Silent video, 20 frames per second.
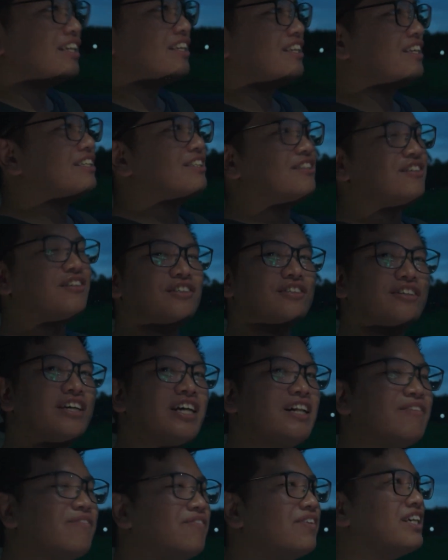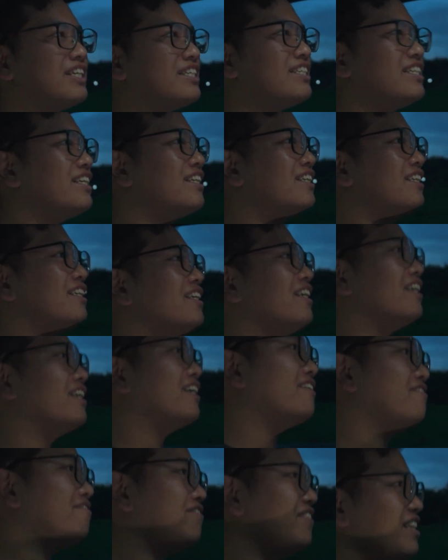does also help us in
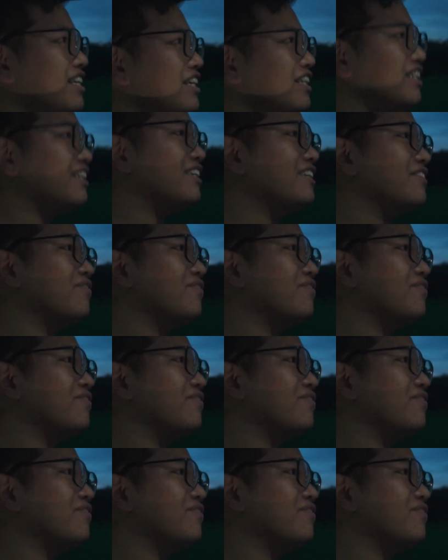feeling